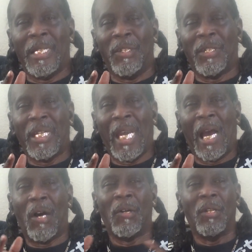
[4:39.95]
You see
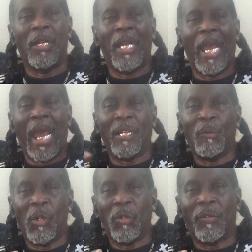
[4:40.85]
how
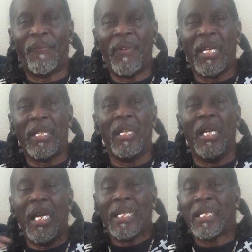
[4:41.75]
animals fit
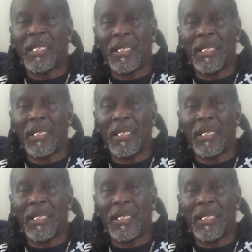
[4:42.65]
us?